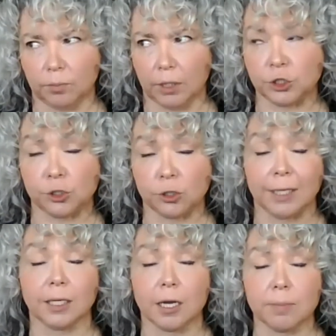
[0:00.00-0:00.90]
assured
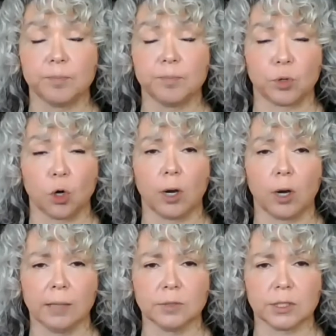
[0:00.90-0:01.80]
income
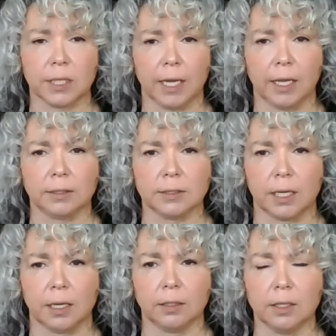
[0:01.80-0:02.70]
programs, and
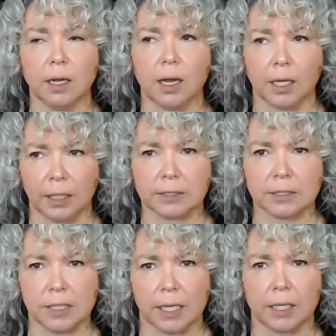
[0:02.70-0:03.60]
I'd like
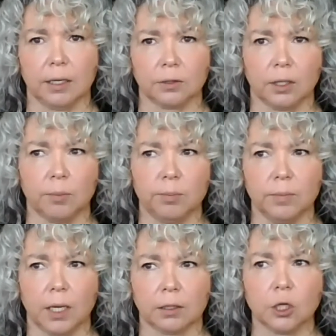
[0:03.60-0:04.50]
to take a
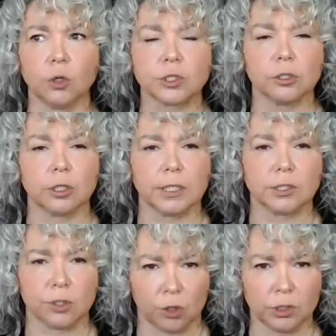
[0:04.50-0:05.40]
closer look
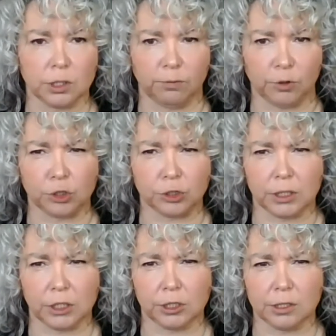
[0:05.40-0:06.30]
into those in future
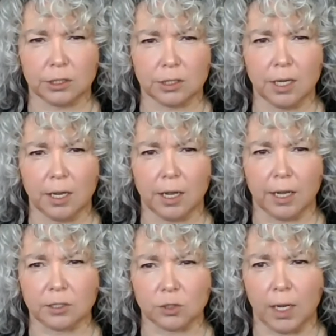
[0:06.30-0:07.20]
editions
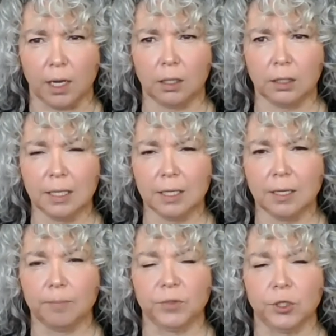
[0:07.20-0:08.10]
as well.
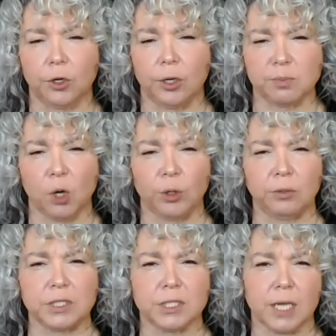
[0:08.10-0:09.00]
As Mohy
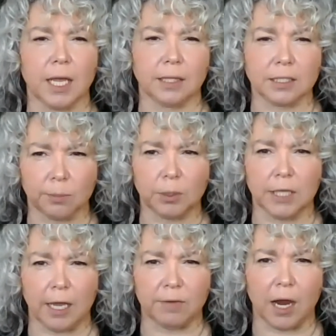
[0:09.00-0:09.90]
was saying, they
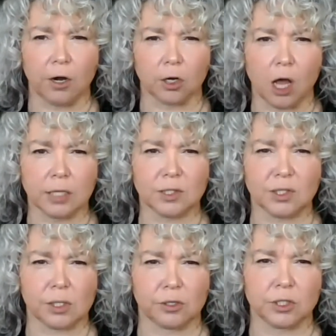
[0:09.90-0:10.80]
typically have higher
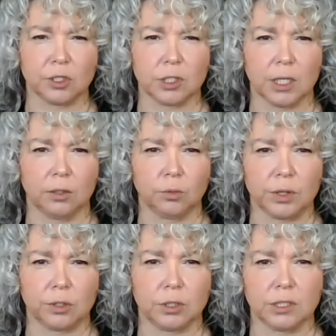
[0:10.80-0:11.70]
costs that are associated
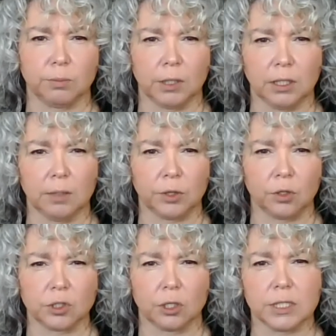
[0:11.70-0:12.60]
with their disability, but
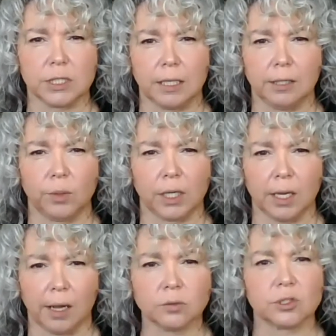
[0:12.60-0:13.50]
those aren't taken into
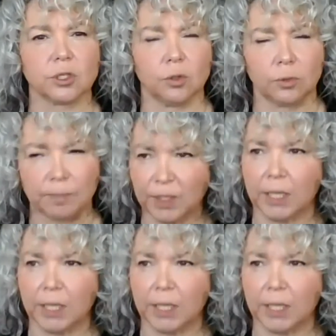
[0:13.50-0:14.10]
account. So